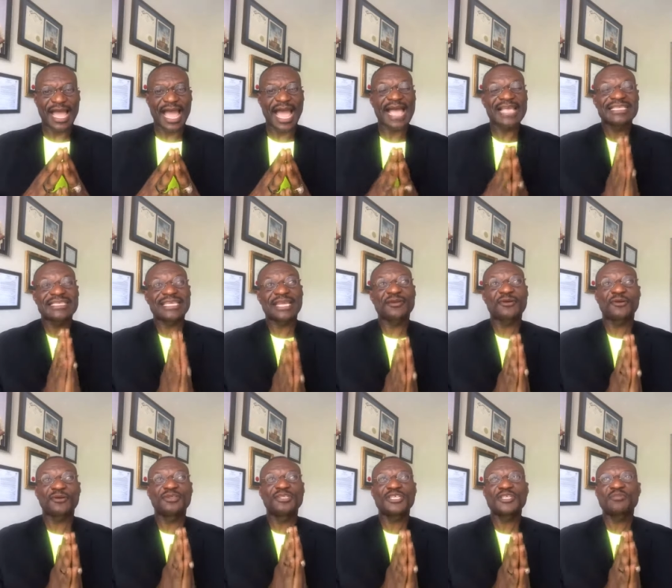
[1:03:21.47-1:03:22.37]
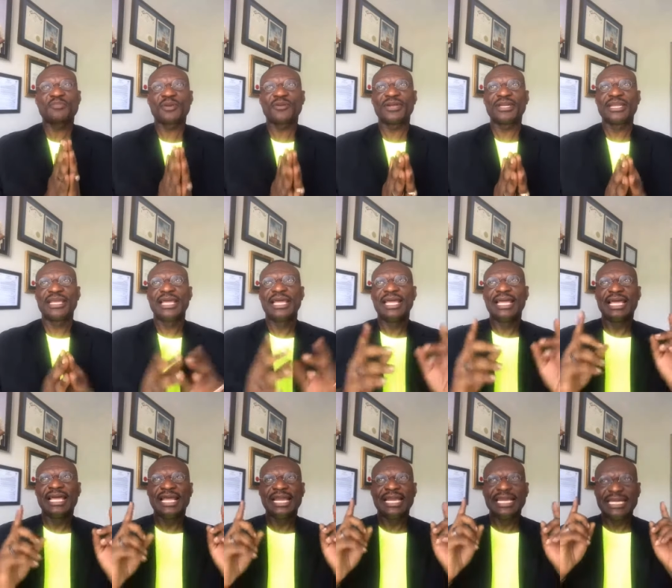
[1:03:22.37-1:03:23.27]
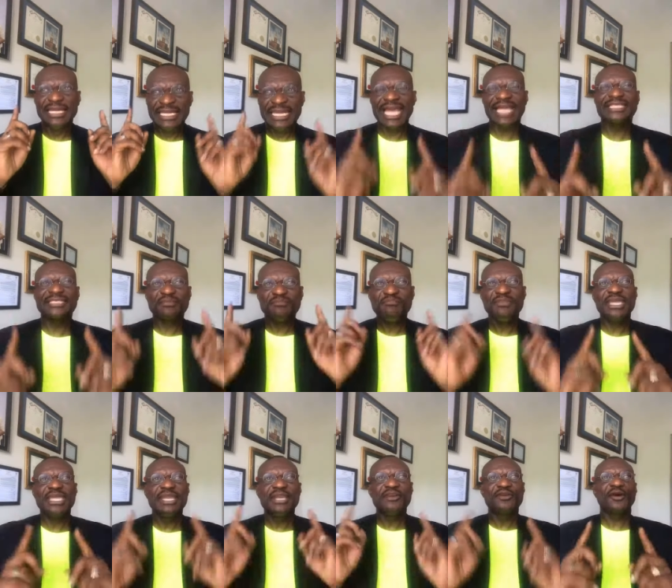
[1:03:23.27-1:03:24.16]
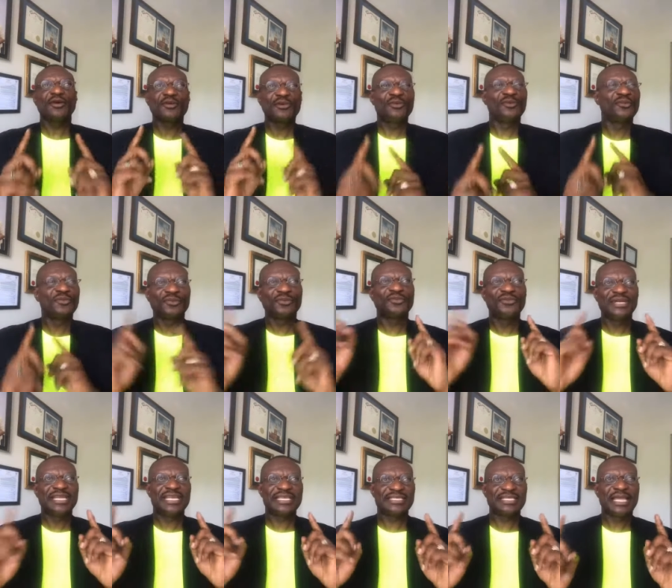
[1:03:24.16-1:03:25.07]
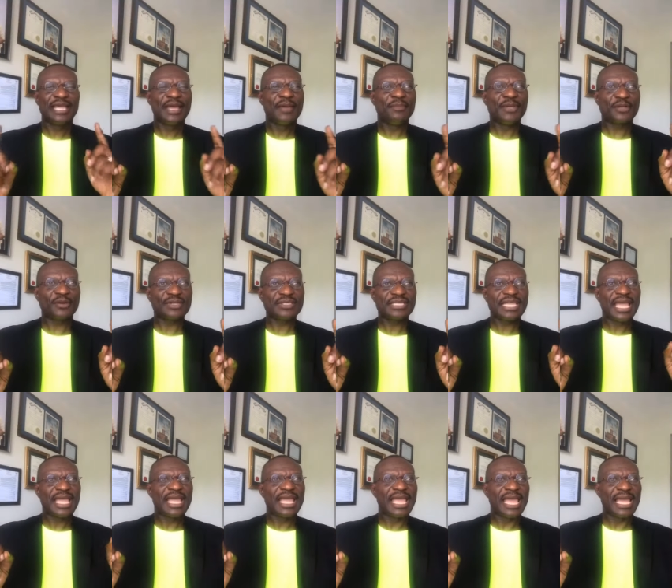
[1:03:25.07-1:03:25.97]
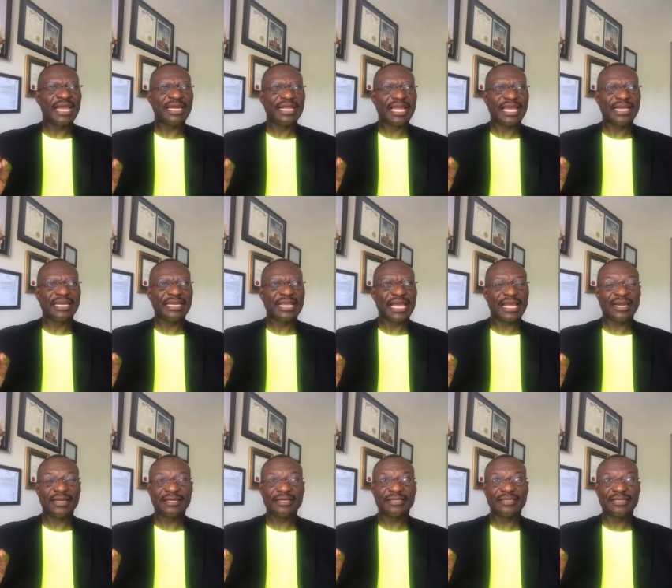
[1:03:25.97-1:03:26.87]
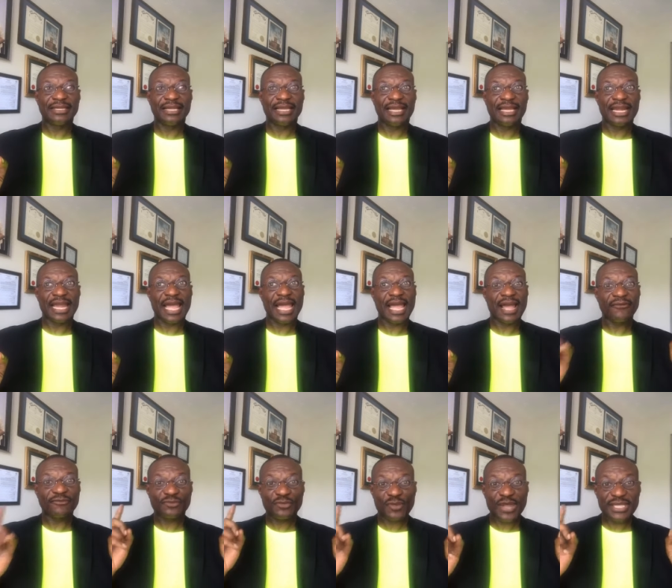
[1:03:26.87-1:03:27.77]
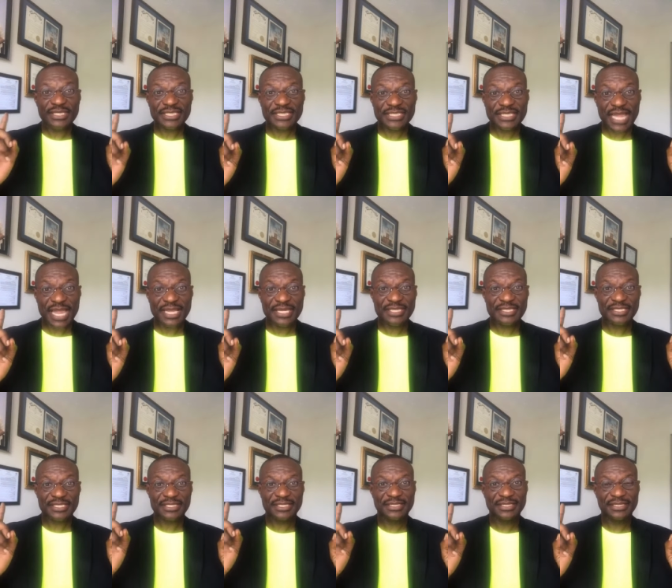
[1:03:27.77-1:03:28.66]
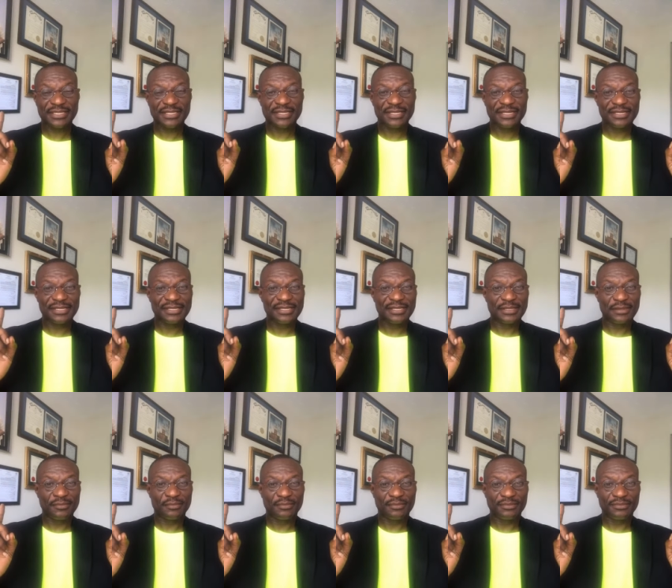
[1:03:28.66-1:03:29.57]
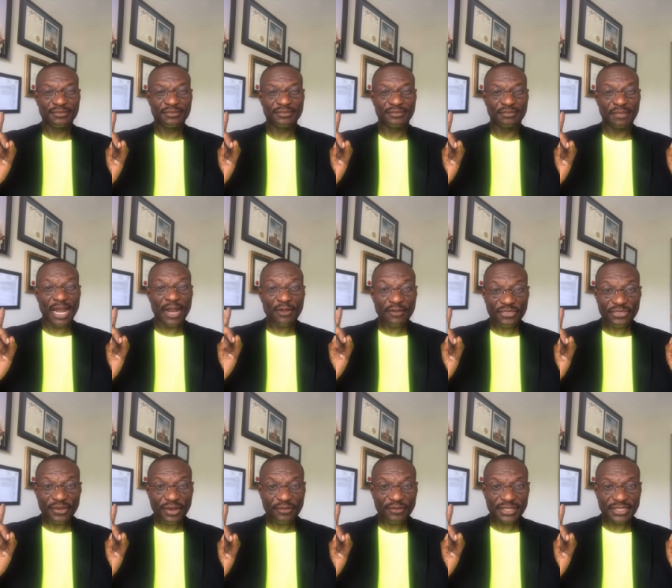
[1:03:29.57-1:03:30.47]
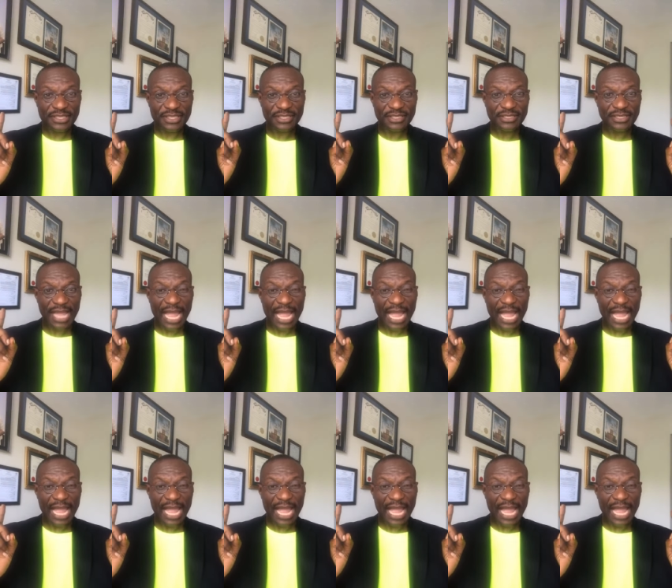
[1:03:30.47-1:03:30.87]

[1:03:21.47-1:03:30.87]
I said, Holy Spirit, let me not go through this because, and, and, and, and I have to exercise my authority.